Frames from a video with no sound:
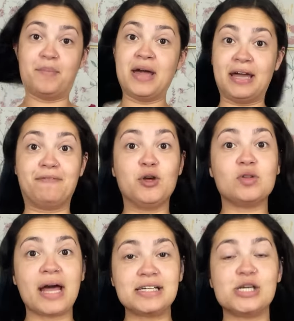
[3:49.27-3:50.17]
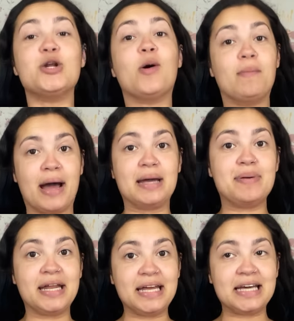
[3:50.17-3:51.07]
If you'd like to know my
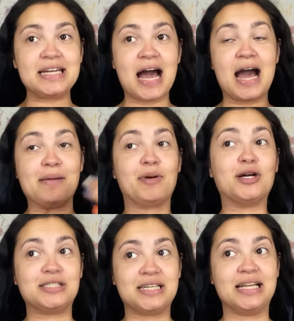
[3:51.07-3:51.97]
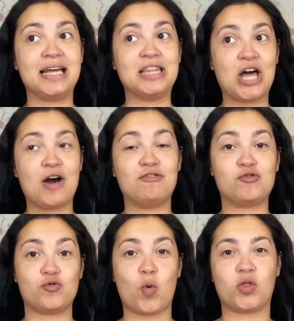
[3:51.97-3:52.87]
opinion, I personally loved
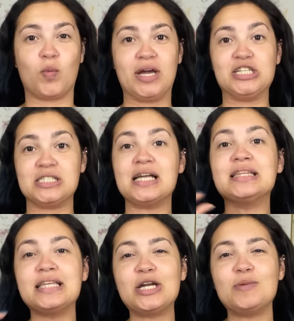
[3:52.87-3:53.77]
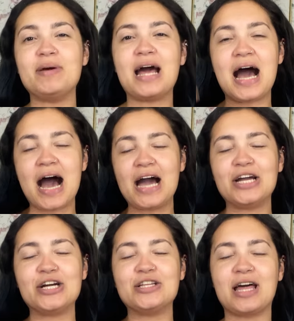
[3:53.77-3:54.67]
Fourth Wing just a little bit
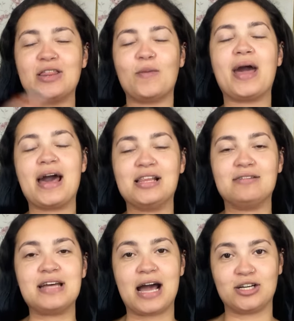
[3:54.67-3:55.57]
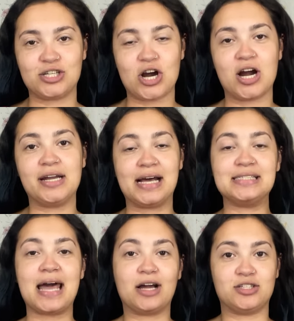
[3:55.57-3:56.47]
higher than the way I loved ACOTAR. Yes,
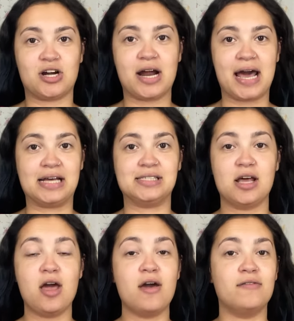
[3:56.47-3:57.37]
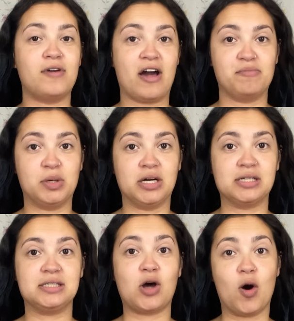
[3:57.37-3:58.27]
ACOTAR has 5
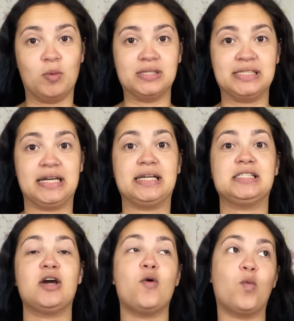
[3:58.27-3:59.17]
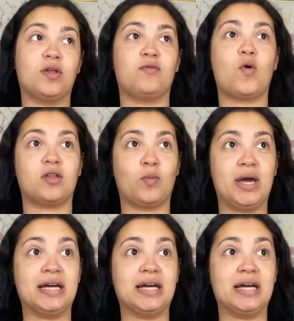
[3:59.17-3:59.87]
books, almost 6, with Fourth Wing